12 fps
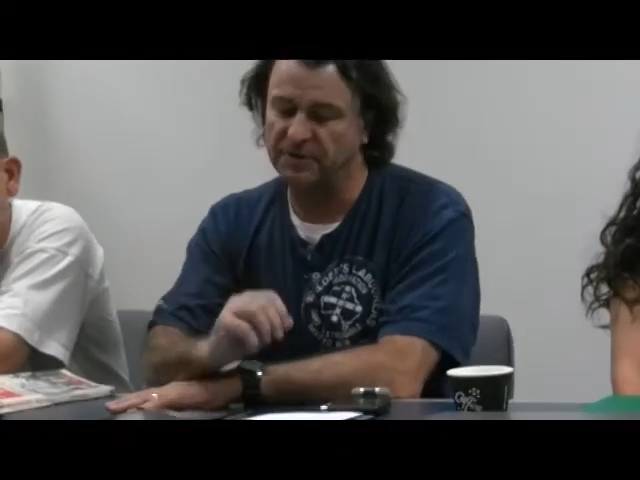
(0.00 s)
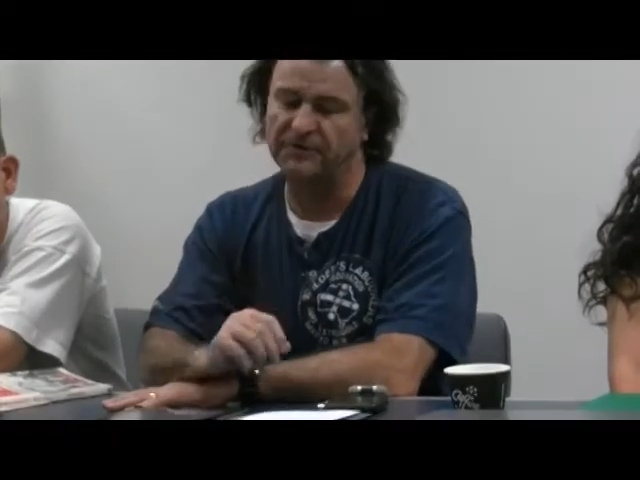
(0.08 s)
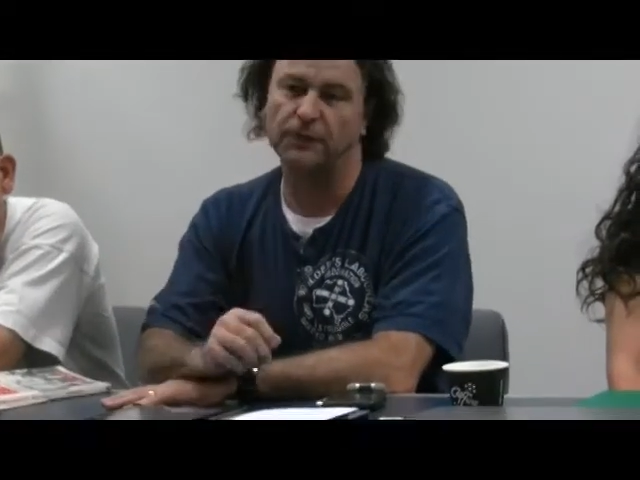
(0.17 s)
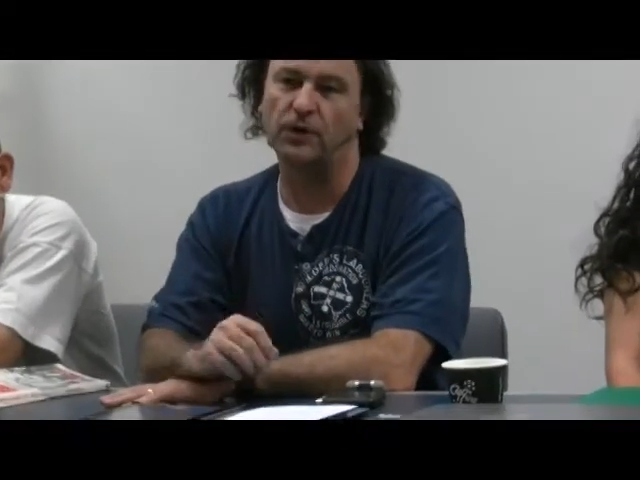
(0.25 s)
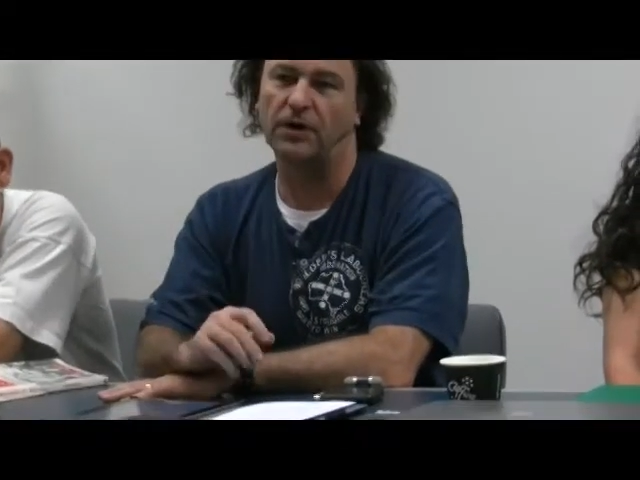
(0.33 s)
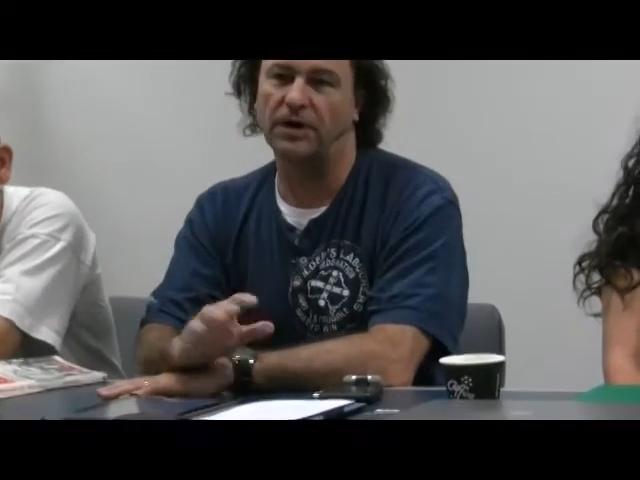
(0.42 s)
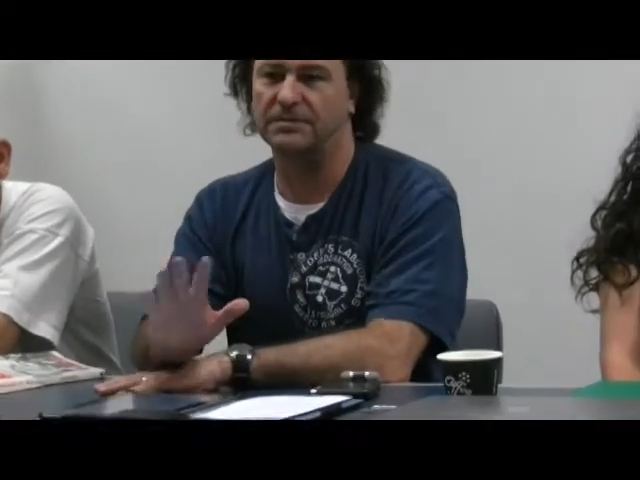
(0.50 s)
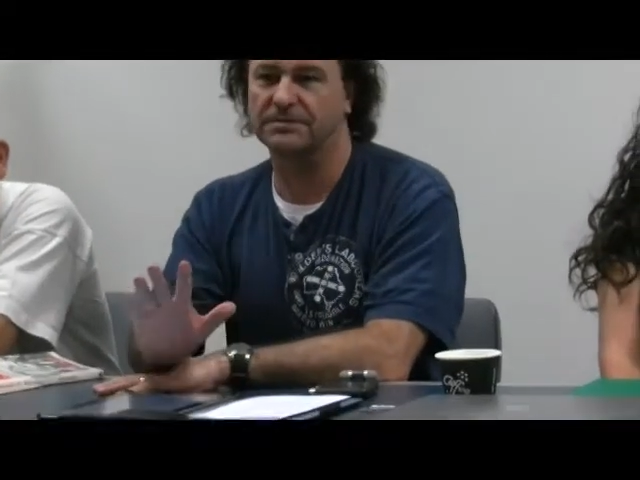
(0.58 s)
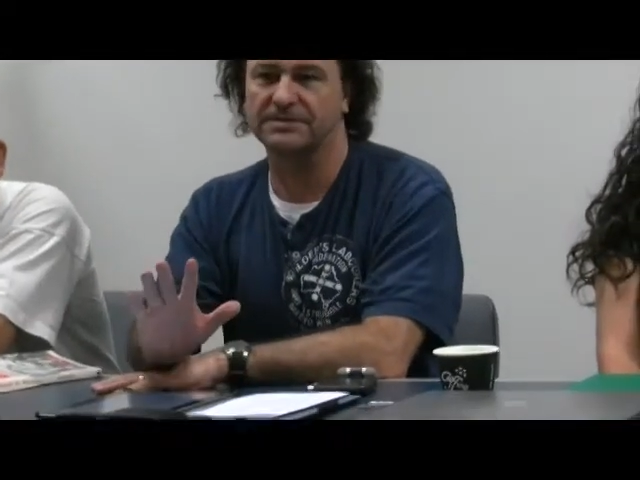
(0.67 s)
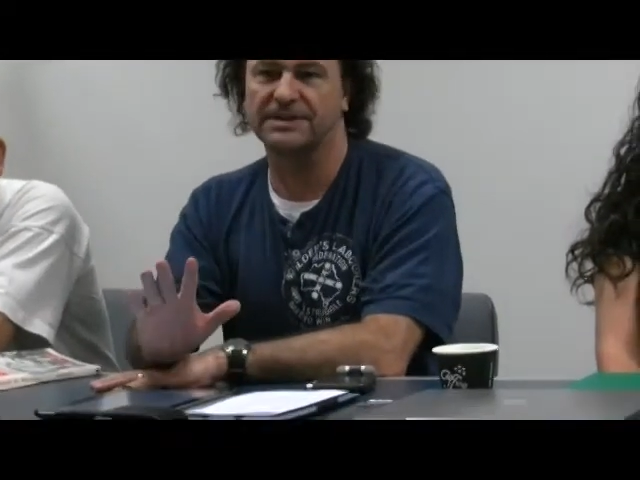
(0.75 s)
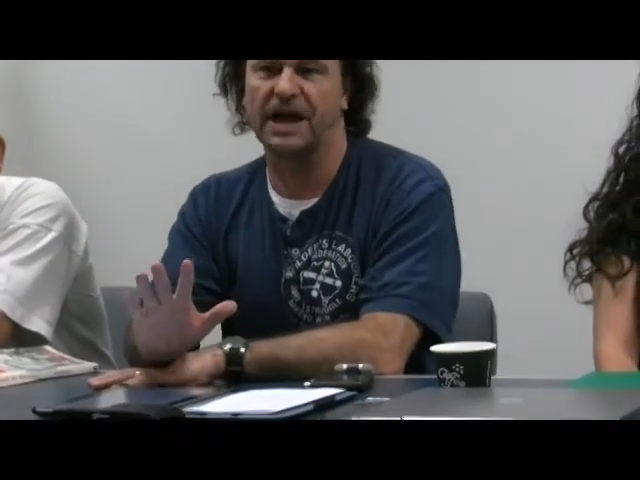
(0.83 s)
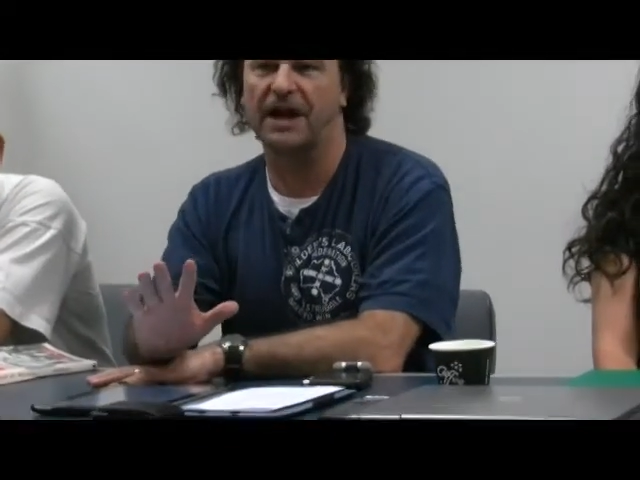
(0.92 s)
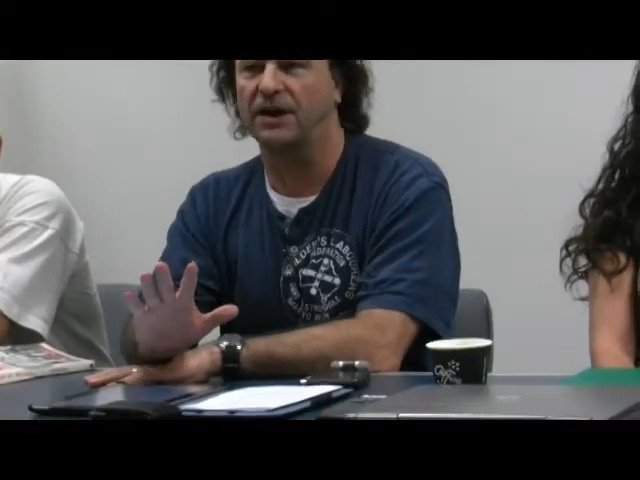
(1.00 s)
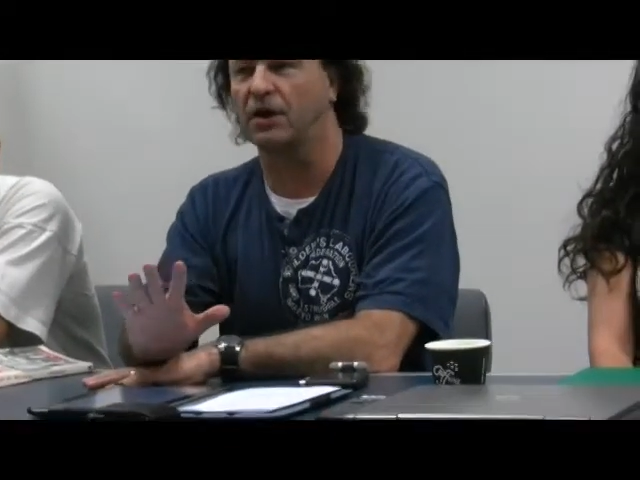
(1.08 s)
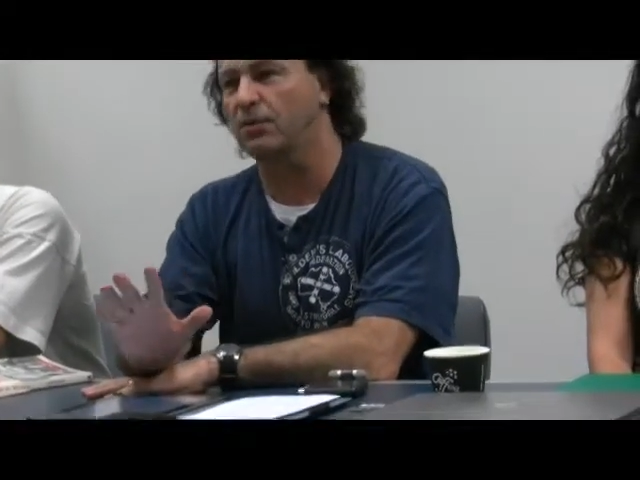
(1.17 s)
before I started,